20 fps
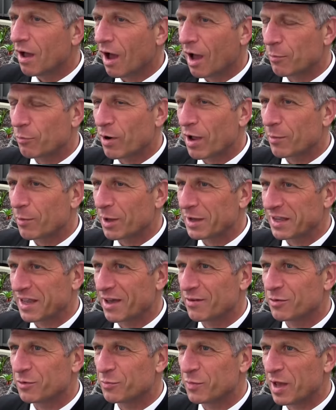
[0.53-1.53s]
I'm Rabbi
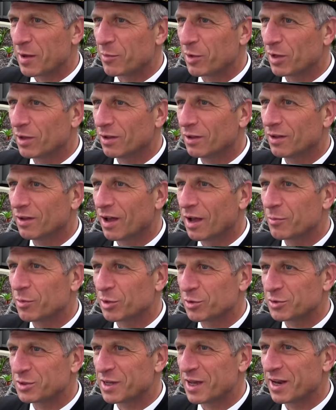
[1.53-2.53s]
Kevin Bemel. I'm a
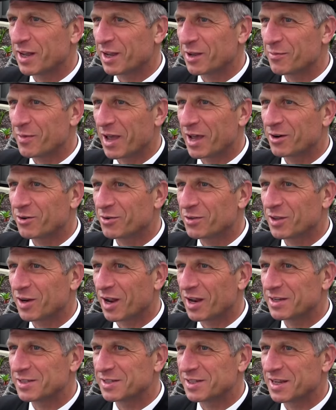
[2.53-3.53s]
lieutenant commander in the
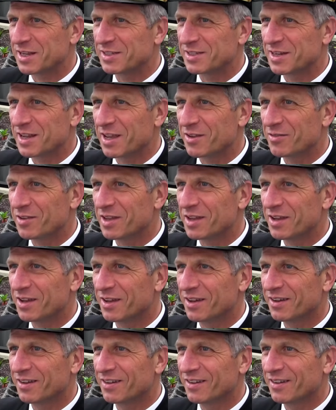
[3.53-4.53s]
United States Navy.
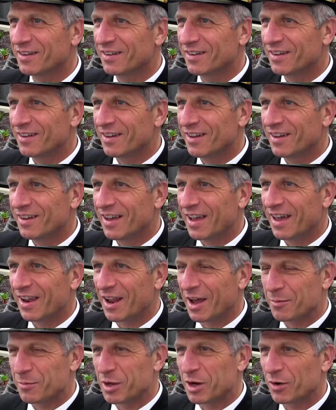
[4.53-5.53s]

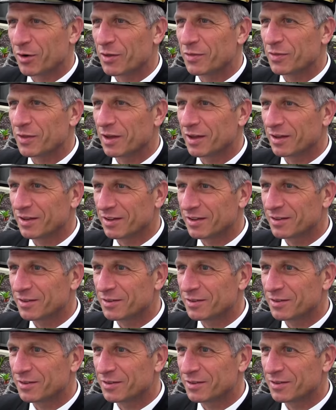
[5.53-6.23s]
And I'm here at the...